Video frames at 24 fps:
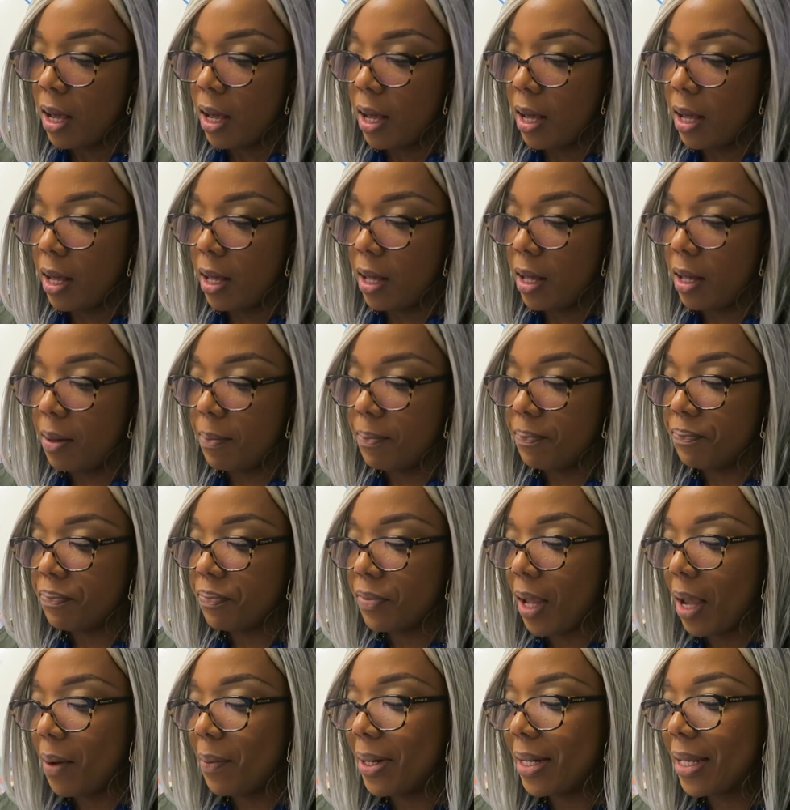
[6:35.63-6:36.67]
I
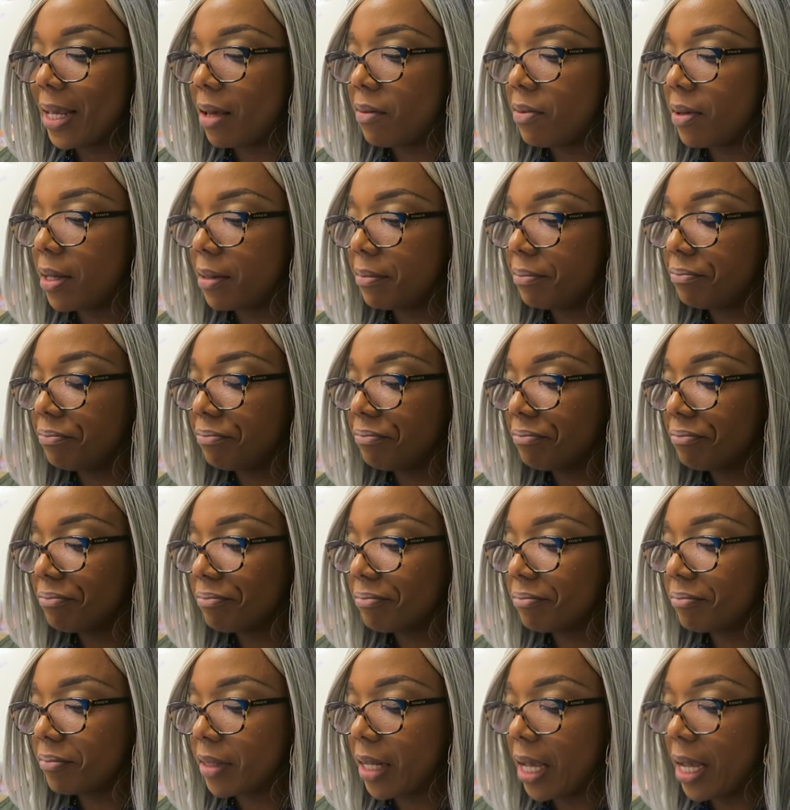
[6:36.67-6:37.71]
would give it
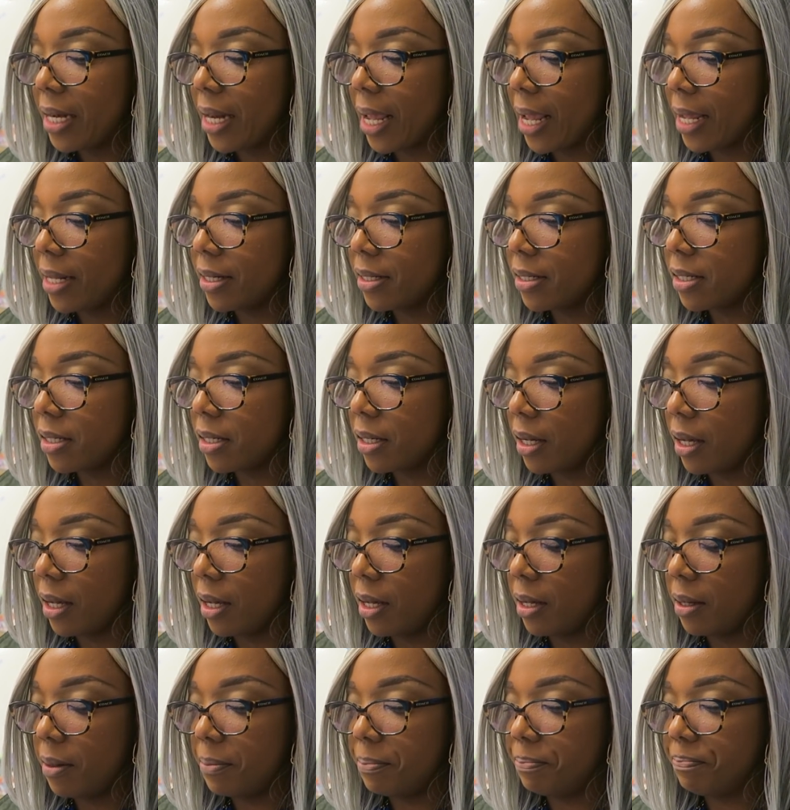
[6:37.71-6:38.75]
an 8,
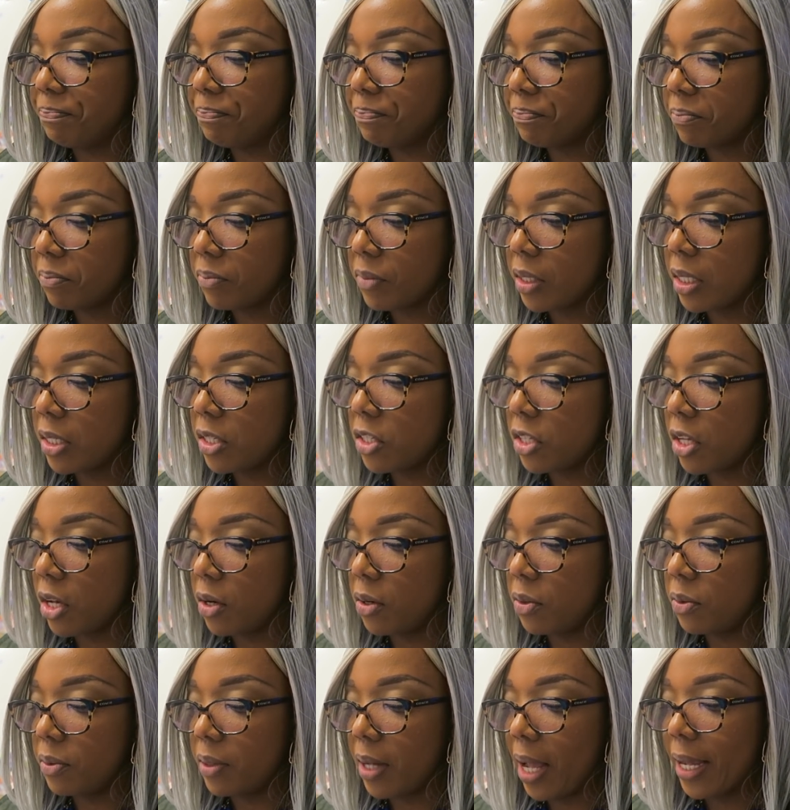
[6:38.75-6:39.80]

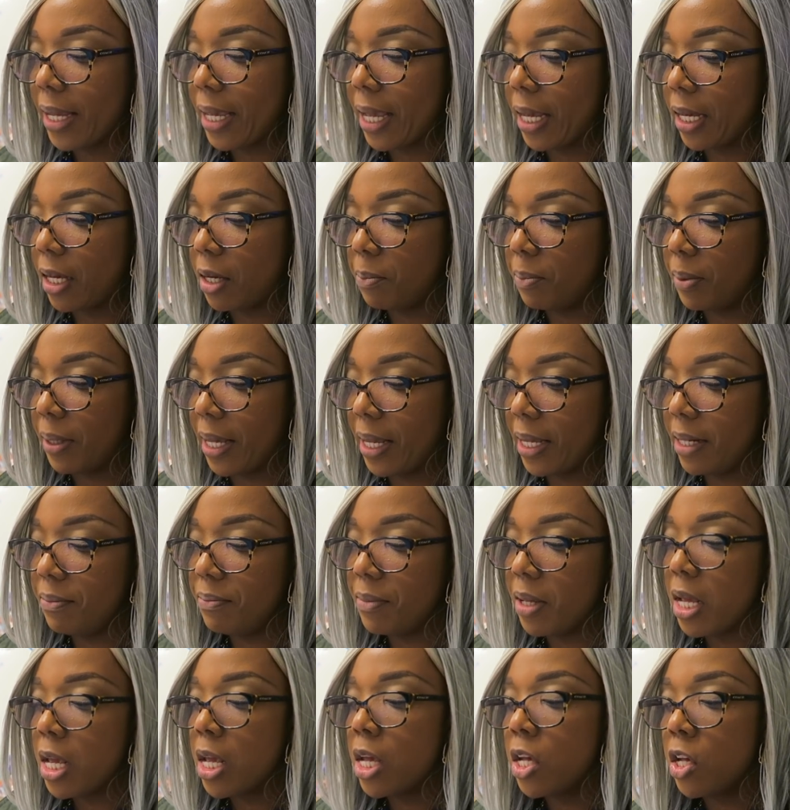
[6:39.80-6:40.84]
so I can't
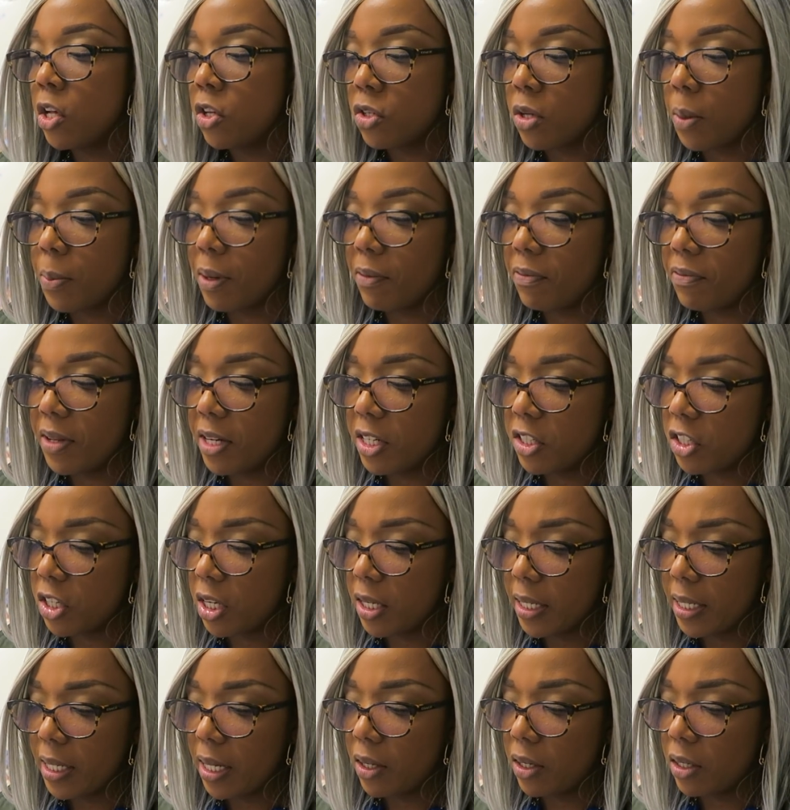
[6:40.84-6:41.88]
complain. So I'm gonna finish
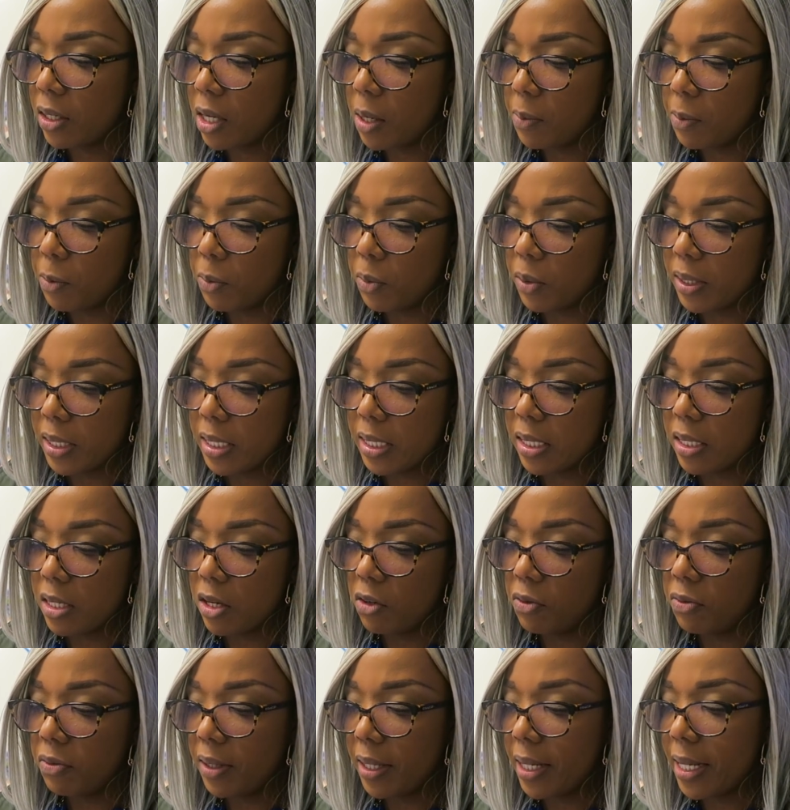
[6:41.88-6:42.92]
cutting out a couple more of these
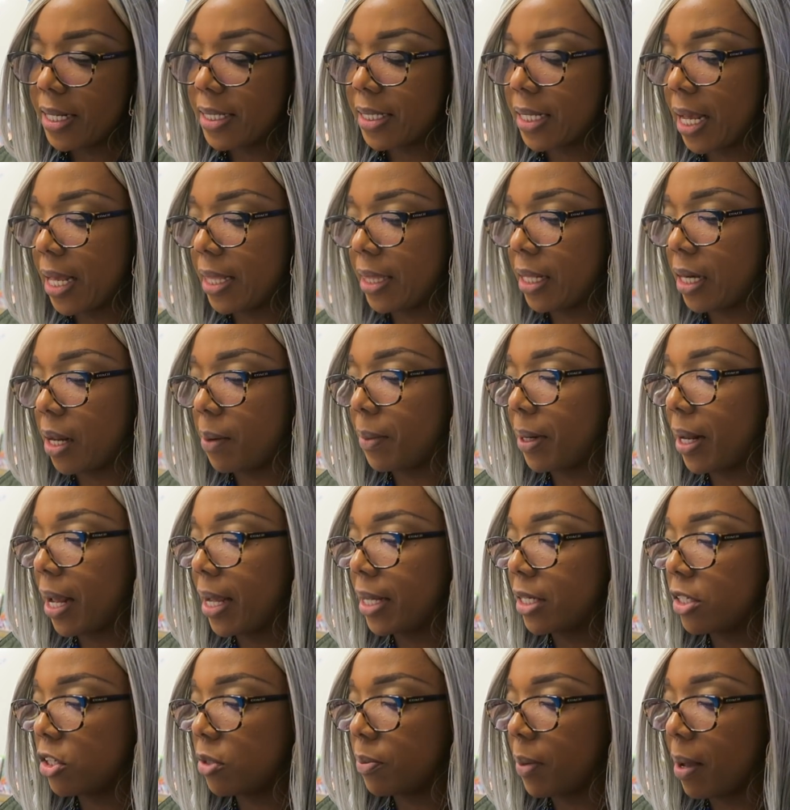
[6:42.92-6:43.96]
snowflakes, and then I'm gonna
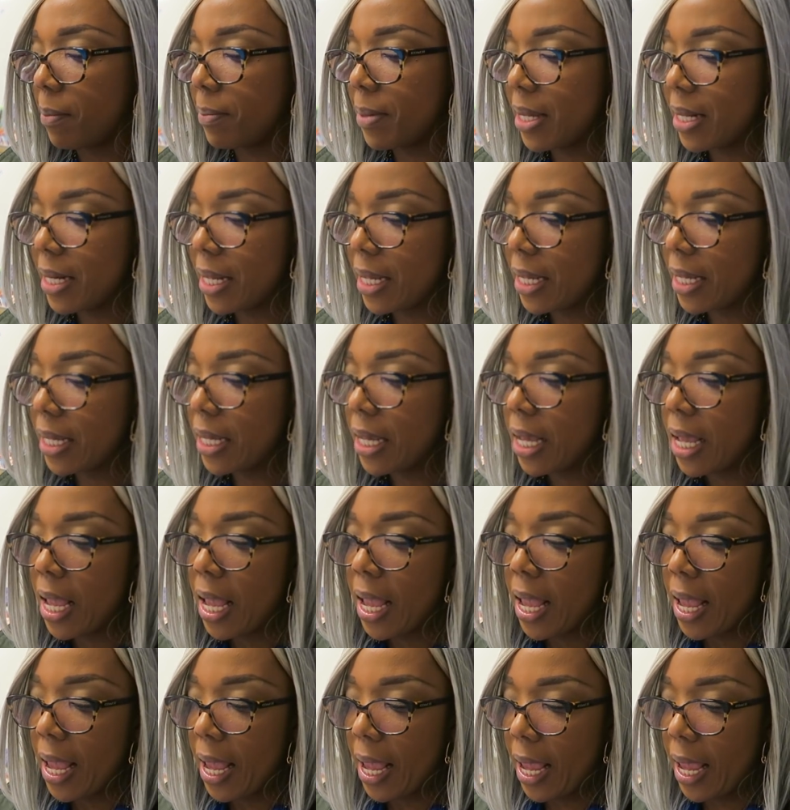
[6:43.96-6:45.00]
head to my meeting,
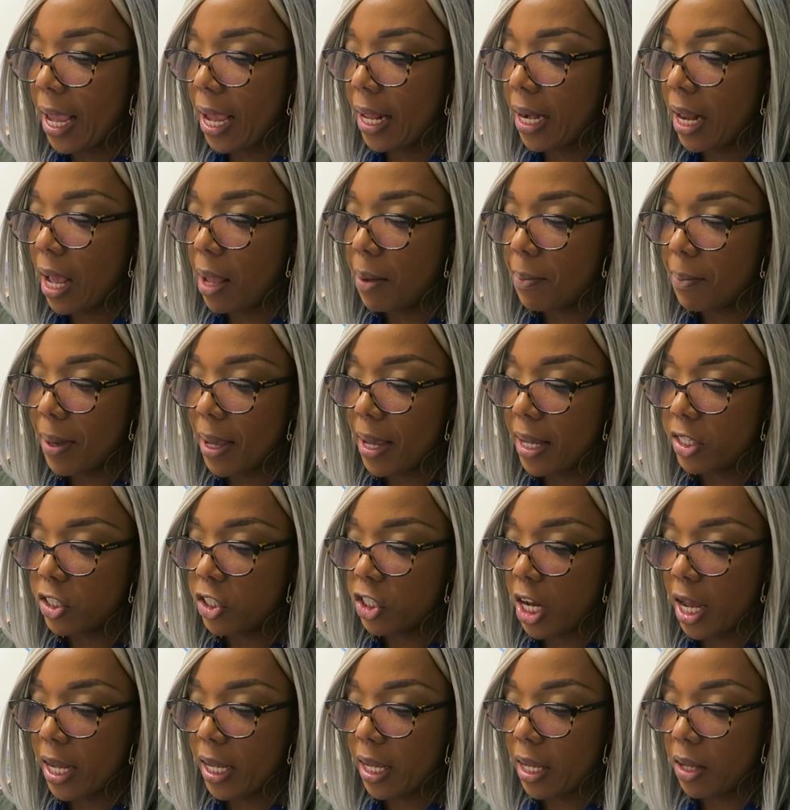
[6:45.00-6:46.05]
and I may
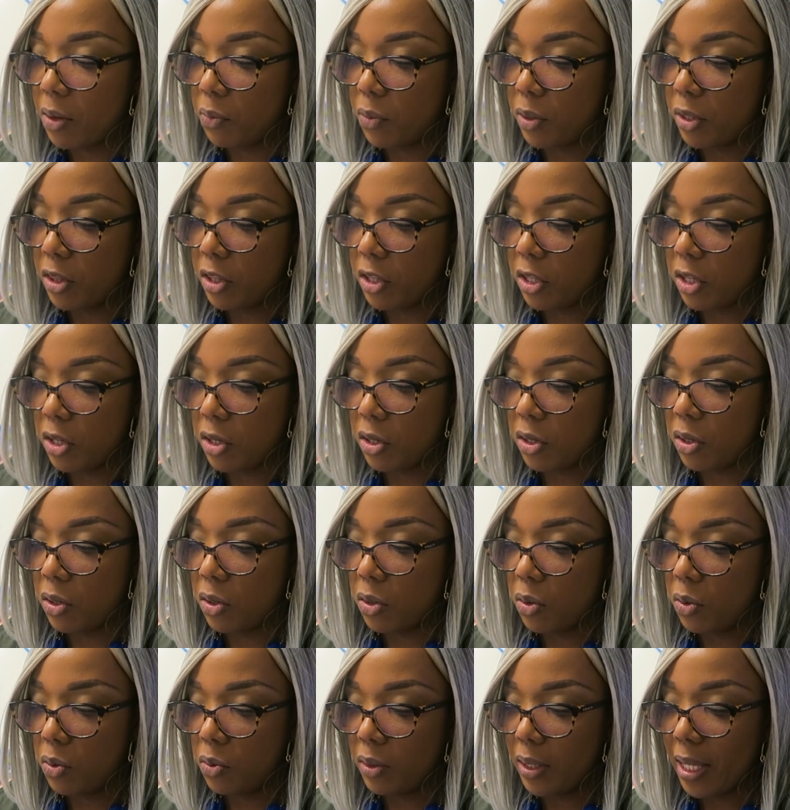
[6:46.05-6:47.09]
check in with
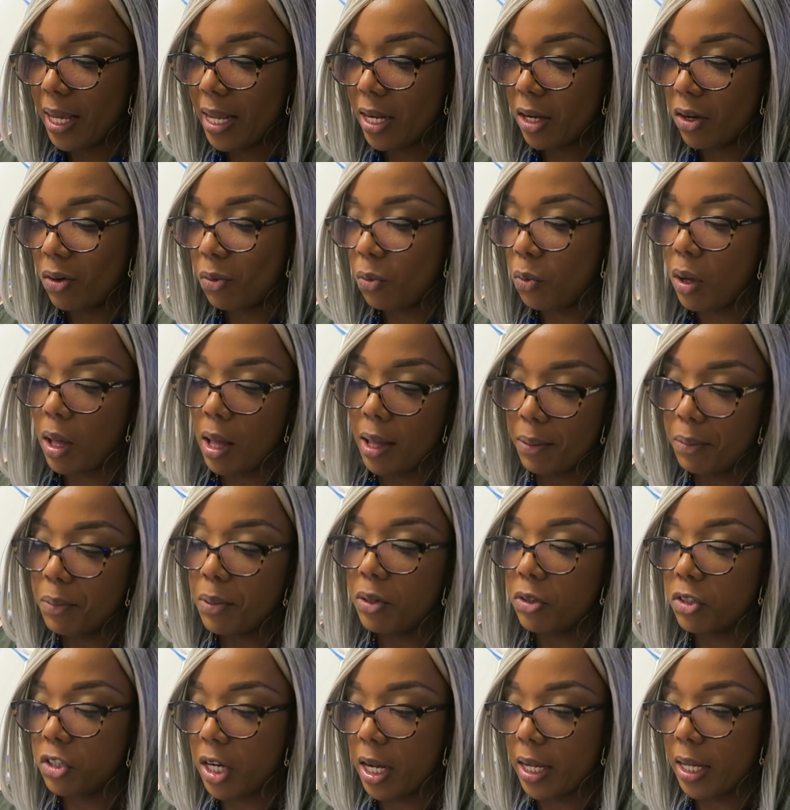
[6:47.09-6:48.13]
you later. Well, I
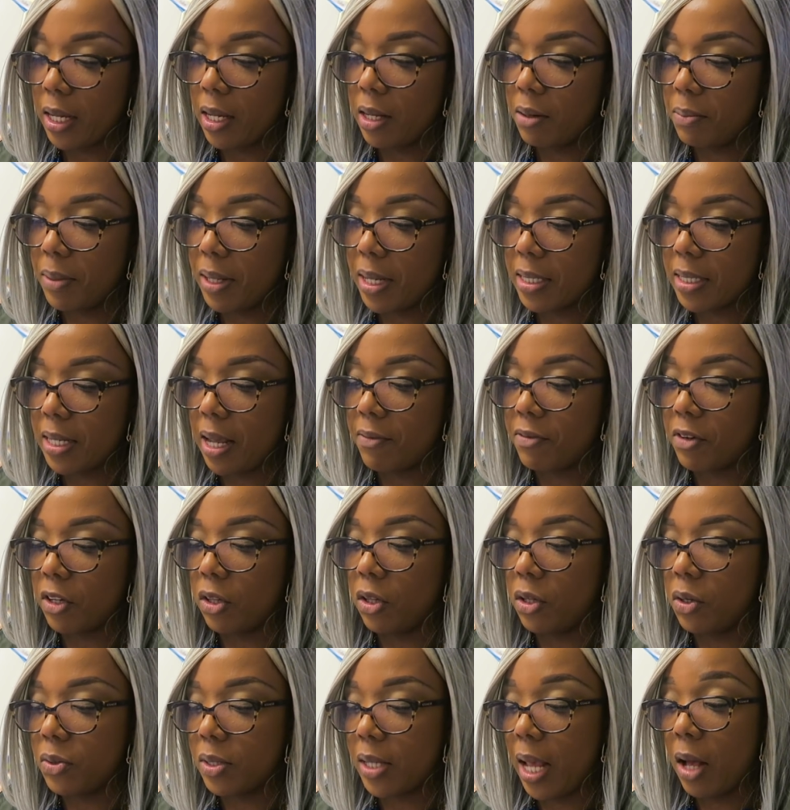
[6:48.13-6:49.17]
will check in because I have to
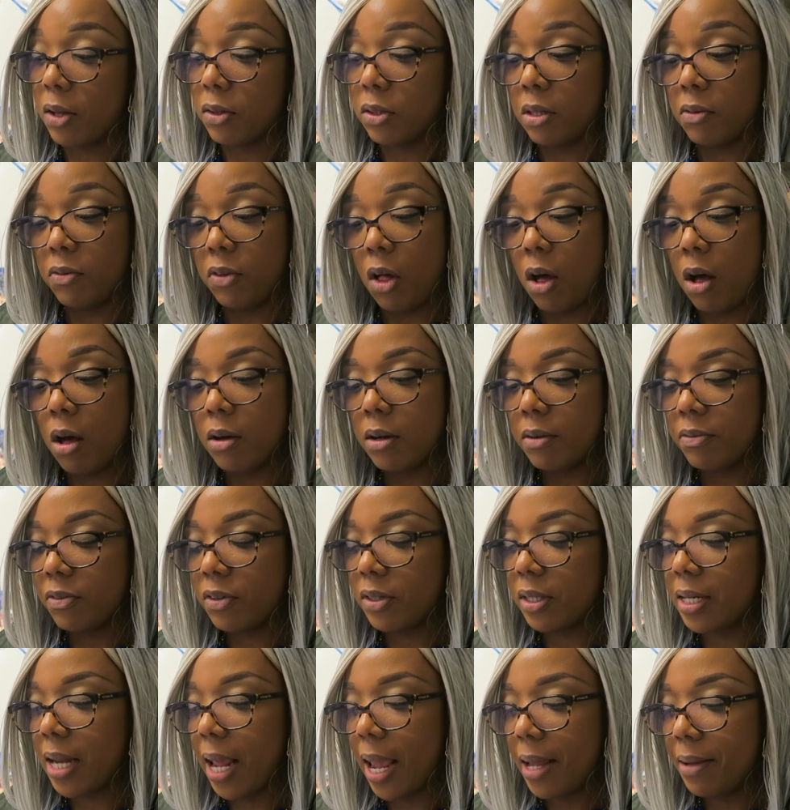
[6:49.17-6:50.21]
close out the vlog
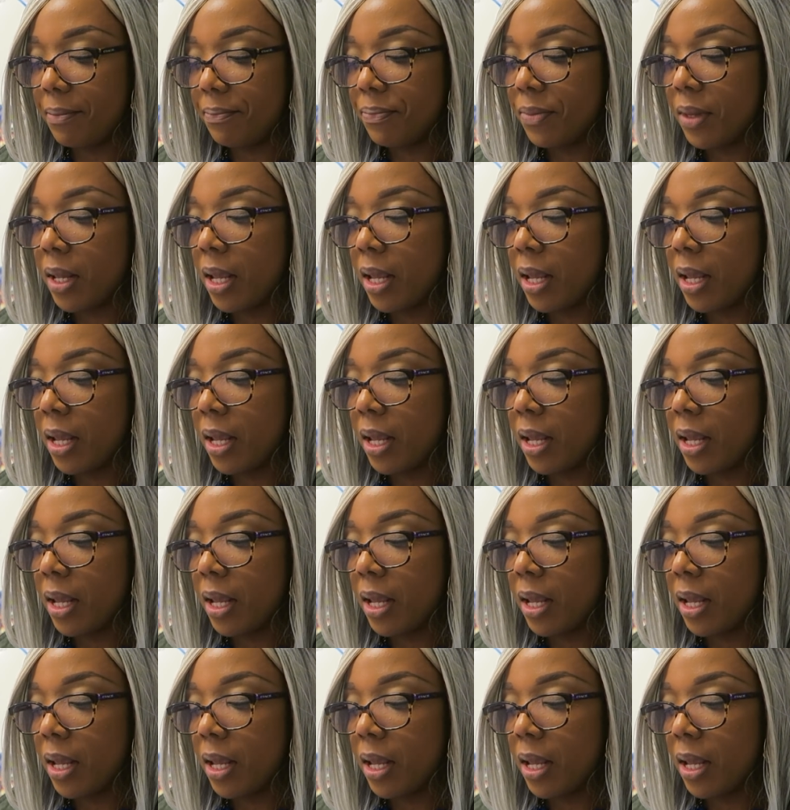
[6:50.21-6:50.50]
for the day.